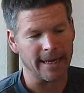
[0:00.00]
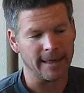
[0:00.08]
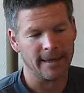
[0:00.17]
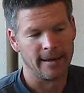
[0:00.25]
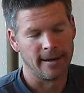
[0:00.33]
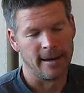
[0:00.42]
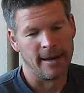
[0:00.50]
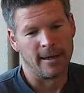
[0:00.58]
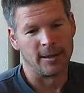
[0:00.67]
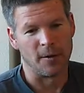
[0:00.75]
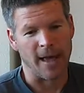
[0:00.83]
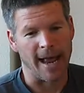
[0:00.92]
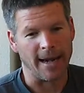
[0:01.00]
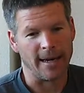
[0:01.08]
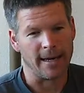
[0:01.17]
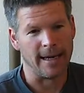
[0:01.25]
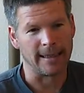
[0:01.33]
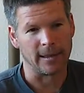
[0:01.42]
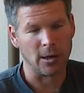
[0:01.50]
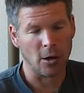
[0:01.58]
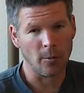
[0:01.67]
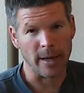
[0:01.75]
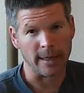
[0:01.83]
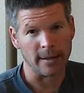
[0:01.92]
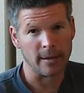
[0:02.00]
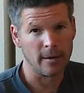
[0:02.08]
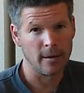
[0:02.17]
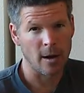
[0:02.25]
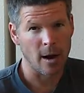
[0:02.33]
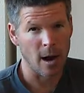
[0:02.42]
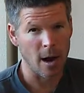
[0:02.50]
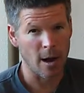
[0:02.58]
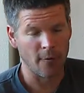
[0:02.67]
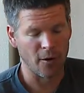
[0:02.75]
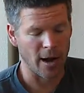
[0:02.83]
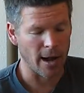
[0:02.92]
it so that it's a little bit of